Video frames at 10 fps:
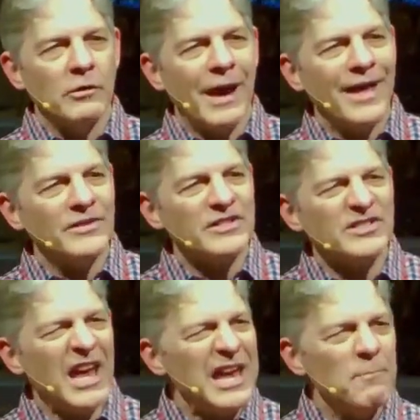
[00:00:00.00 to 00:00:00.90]
that you're
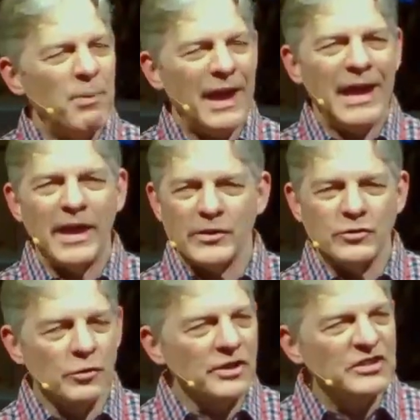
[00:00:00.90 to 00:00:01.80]
on the same
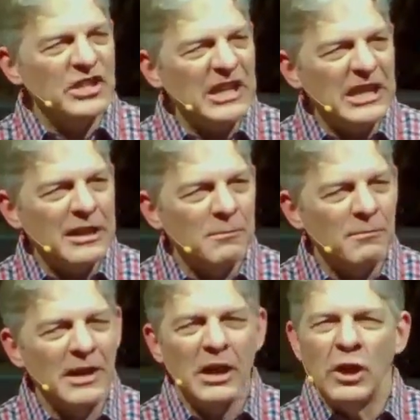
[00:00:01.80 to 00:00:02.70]
page, you're a
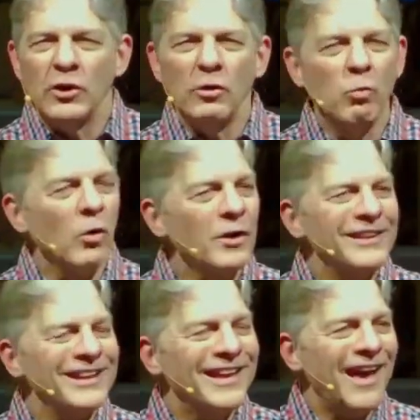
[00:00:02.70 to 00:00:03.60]
team, you're
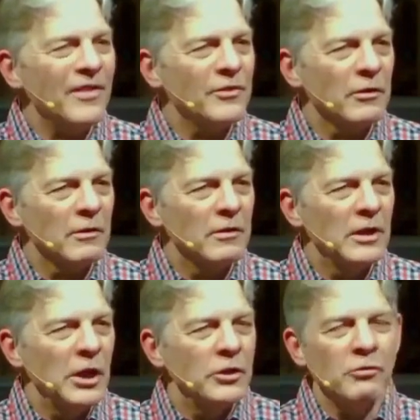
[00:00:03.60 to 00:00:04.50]
working
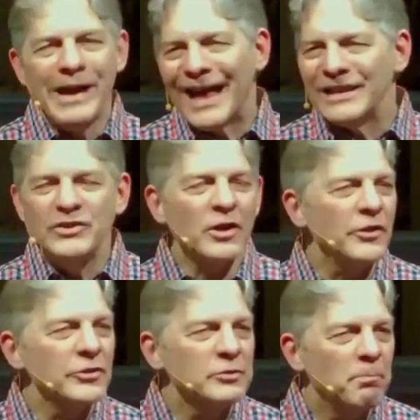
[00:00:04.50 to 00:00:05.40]
together, you got
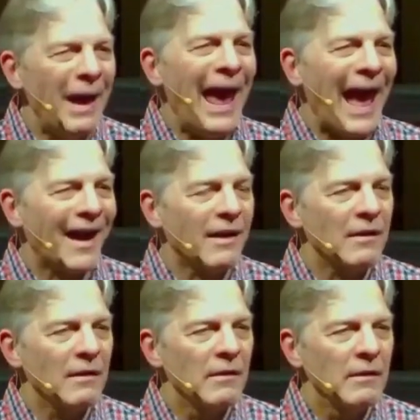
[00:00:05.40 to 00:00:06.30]
each other's
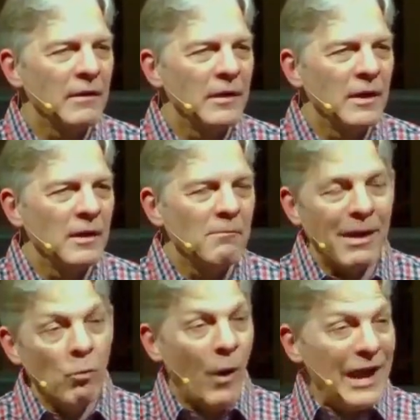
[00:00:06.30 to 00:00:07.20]
back.
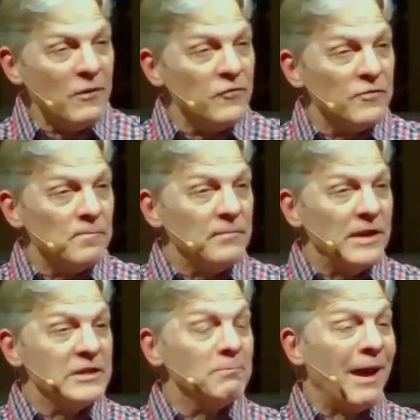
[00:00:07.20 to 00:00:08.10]
My
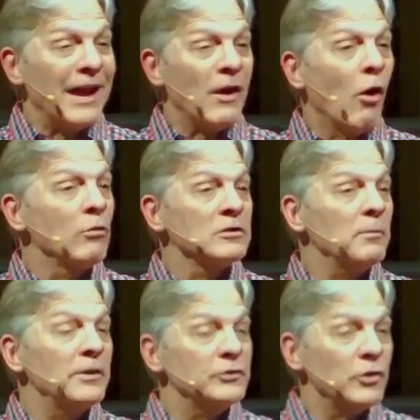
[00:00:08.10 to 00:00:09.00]
wife is my
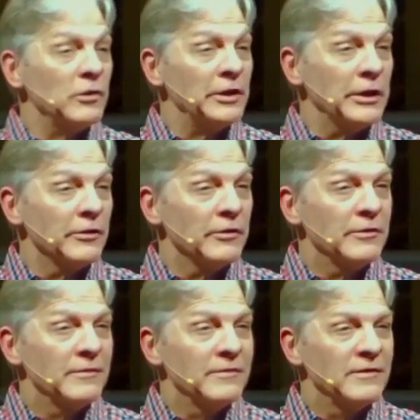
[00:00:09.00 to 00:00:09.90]
ultimate
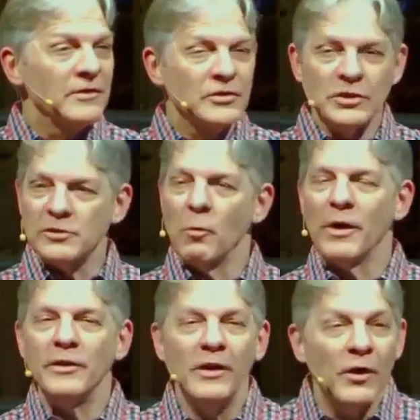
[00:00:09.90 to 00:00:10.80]
cheerleader.
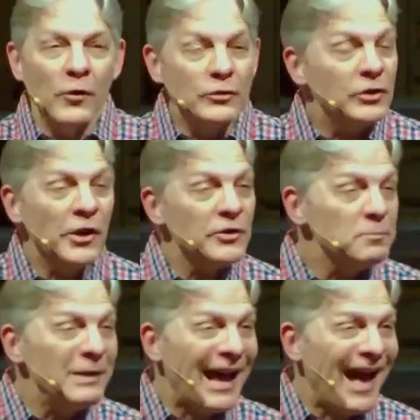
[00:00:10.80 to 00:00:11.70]
She's the one who
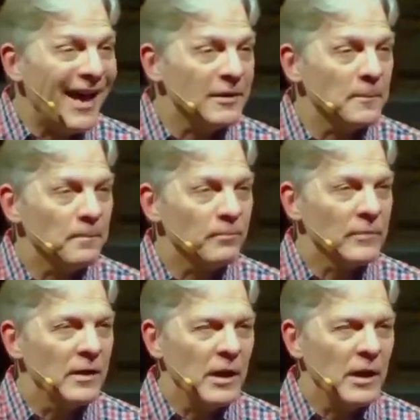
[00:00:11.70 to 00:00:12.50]
cheers me on.